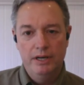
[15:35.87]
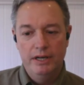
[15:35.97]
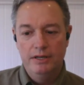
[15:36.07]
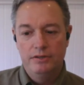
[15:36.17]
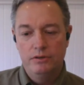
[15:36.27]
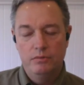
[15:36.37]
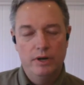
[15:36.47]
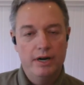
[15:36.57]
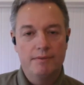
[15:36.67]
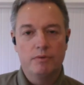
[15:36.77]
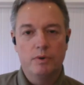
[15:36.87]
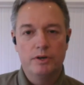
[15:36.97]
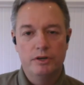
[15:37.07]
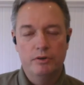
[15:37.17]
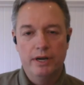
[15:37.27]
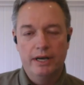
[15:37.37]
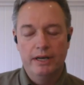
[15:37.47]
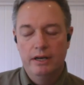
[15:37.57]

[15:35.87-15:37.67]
need to, whatever we're doing.